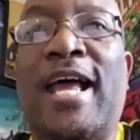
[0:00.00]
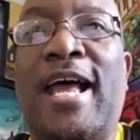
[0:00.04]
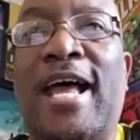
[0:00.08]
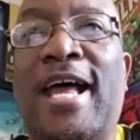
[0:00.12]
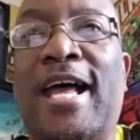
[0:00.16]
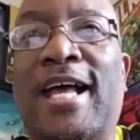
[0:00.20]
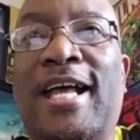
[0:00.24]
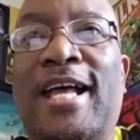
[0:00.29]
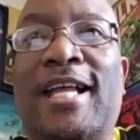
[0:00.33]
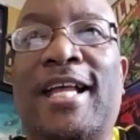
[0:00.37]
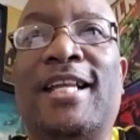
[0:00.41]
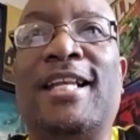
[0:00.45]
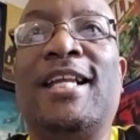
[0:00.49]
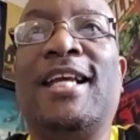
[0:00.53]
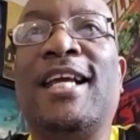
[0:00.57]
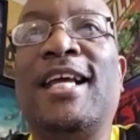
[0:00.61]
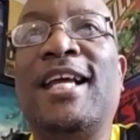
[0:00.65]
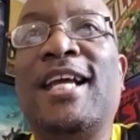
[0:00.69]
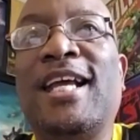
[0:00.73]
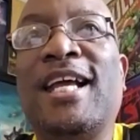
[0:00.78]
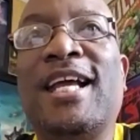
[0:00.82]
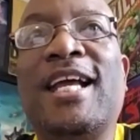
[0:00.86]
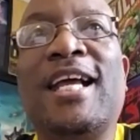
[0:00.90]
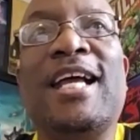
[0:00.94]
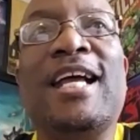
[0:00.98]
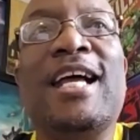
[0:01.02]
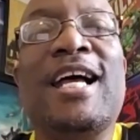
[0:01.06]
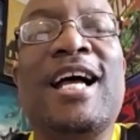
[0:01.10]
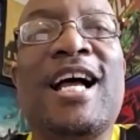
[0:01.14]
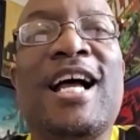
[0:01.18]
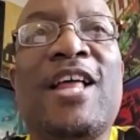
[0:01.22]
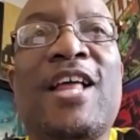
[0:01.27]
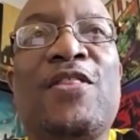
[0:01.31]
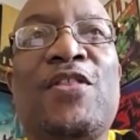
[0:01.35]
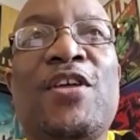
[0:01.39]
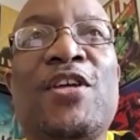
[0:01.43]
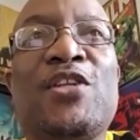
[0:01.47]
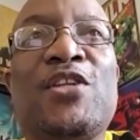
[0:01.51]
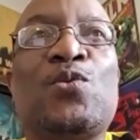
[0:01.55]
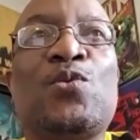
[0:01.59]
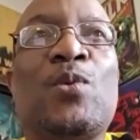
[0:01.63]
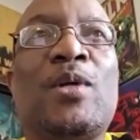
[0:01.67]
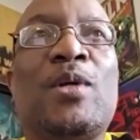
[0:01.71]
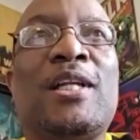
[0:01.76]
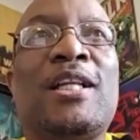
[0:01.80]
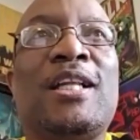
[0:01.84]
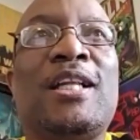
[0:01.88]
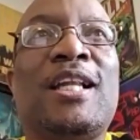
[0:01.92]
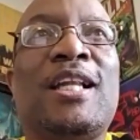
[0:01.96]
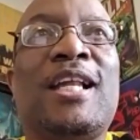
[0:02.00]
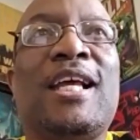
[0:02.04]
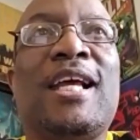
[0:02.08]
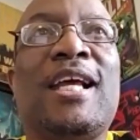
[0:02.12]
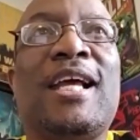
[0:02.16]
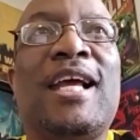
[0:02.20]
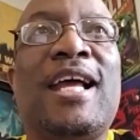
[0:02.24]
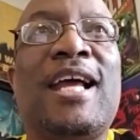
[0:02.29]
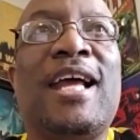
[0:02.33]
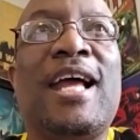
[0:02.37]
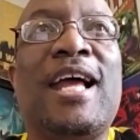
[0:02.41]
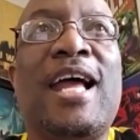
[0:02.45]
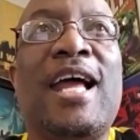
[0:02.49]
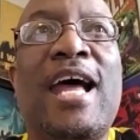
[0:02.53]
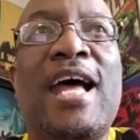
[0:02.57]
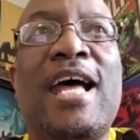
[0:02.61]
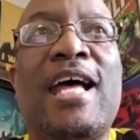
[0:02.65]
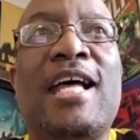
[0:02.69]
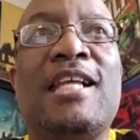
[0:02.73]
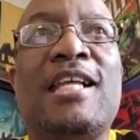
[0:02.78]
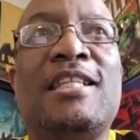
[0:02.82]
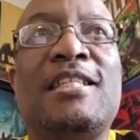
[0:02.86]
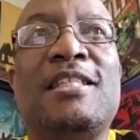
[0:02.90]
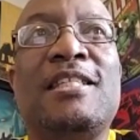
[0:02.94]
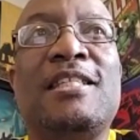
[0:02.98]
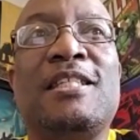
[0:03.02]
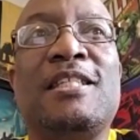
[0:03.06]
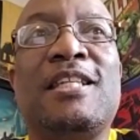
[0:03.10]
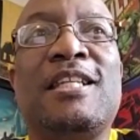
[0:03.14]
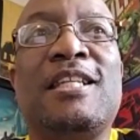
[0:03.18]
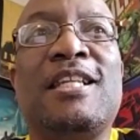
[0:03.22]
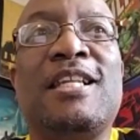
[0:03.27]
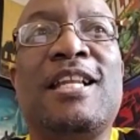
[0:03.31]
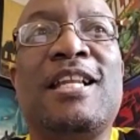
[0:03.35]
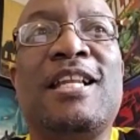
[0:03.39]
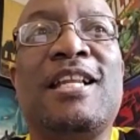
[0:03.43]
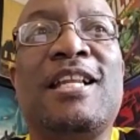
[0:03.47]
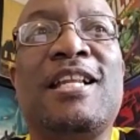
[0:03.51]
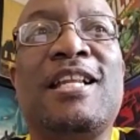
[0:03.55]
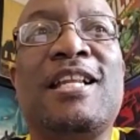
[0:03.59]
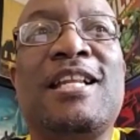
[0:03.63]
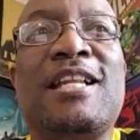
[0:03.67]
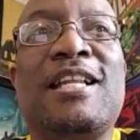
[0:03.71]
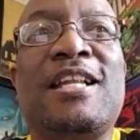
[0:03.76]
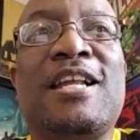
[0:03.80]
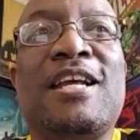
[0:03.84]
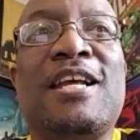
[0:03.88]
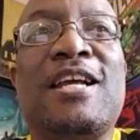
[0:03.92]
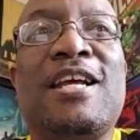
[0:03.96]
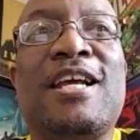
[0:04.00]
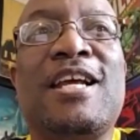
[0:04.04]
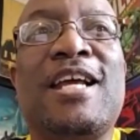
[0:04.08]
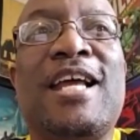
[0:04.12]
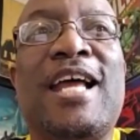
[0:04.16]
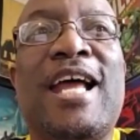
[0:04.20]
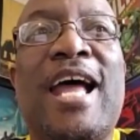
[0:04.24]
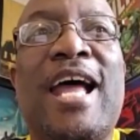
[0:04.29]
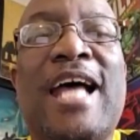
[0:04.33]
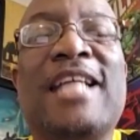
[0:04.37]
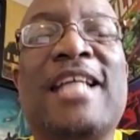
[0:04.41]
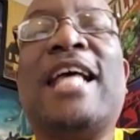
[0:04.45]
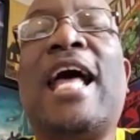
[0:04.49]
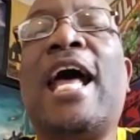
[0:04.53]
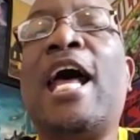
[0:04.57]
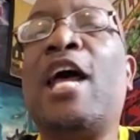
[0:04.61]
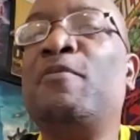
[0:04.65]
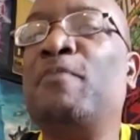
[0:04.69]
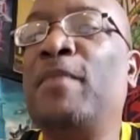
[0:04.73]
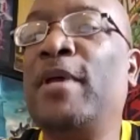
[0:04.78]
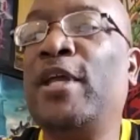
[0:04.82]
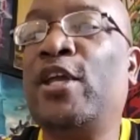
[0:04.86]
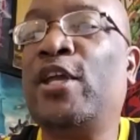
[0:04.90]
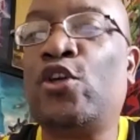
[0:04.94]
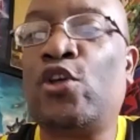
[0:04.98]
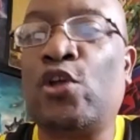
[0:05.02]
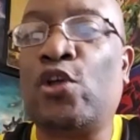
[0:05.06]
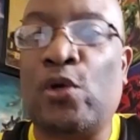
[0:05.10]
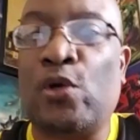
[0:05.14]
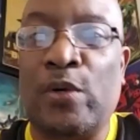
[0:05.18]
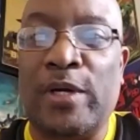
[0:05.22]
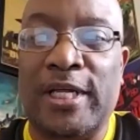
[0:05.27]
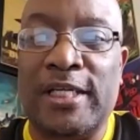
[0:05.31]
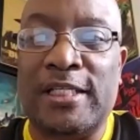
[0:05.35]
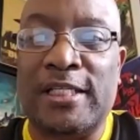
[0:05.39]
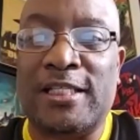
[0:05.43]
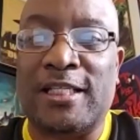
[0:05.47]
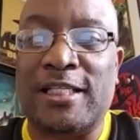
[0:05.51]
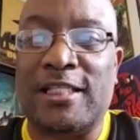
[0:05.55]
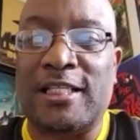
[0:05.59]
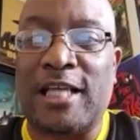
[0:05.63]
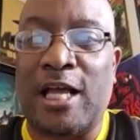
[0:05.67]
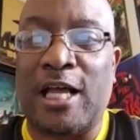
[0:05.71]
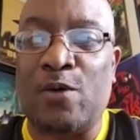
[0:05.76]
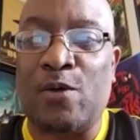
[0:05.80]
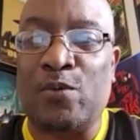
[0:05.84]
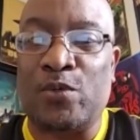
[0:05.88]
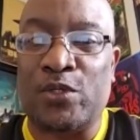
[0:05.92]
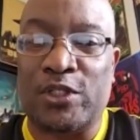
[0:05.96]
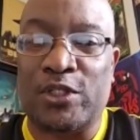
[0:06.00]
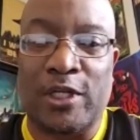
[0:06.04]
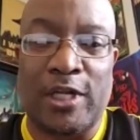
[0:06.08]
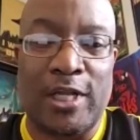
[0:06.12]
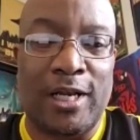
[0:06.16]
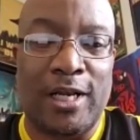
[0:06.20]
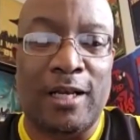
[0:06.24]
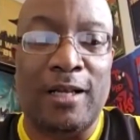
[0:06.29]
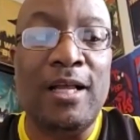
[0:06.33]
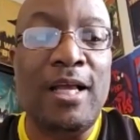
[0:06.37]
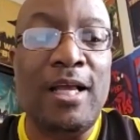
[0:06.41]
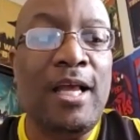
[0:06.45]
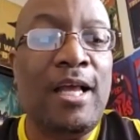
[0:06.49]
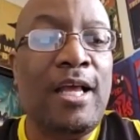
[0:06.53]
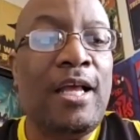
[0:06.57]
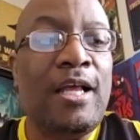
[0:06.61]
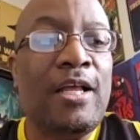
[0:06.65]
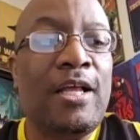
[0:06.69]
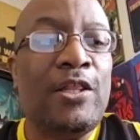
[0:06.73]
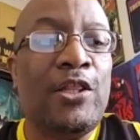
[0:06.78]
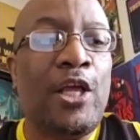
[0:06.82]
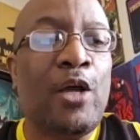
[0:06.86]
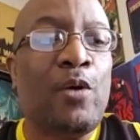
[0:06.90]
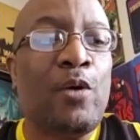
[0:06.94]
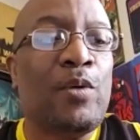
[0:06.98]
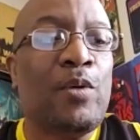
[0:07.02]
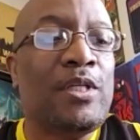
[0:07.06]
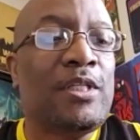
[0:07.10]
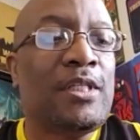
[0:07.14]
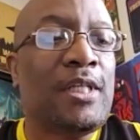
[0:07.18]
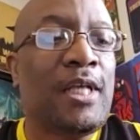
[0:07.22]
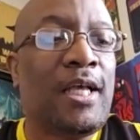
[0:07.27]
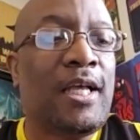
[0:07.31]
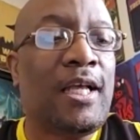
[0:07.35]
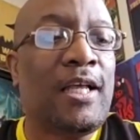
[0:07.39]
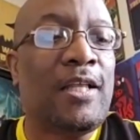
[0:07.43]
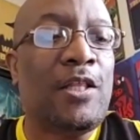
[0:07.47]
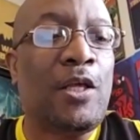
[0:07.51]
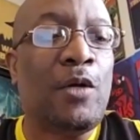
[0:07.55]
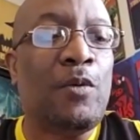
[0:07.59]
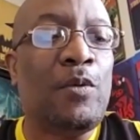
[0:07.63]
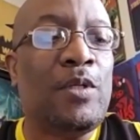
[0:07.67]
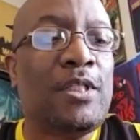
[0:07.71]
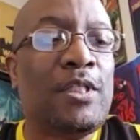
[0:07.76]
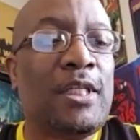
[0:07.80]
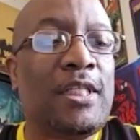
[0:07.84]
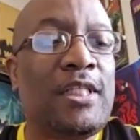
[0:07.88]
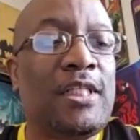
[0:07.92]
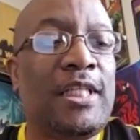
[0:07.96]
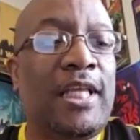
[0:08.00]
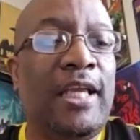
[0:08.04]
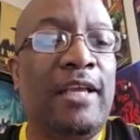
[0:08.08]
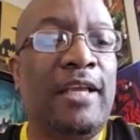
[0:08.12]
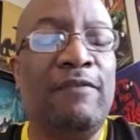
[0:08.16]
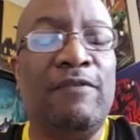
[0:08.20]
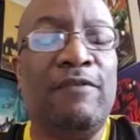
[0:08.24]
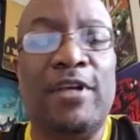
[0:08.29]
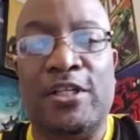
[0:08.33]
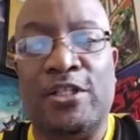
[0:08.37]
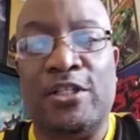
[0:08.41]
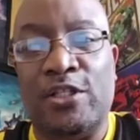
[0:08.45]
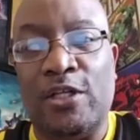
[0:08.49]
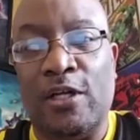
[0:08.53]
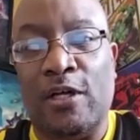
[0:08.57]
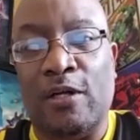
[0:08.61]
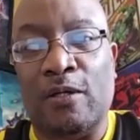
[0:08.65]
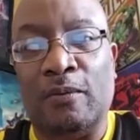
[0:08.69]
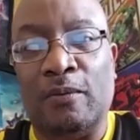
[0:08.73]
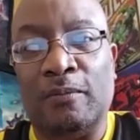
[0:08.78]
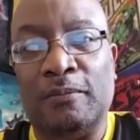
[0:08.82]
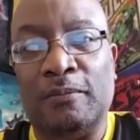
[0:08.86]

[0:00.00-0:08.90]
and this one has had me curious since I was little. There was a TV show.